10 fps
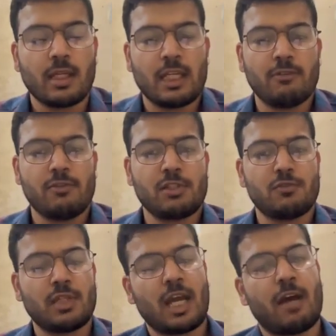in
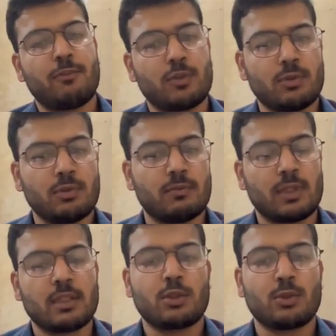which we have to
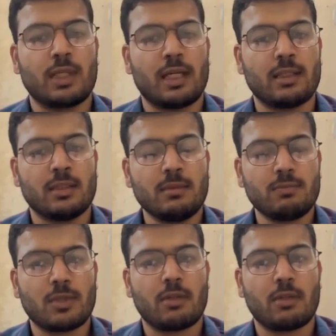work together.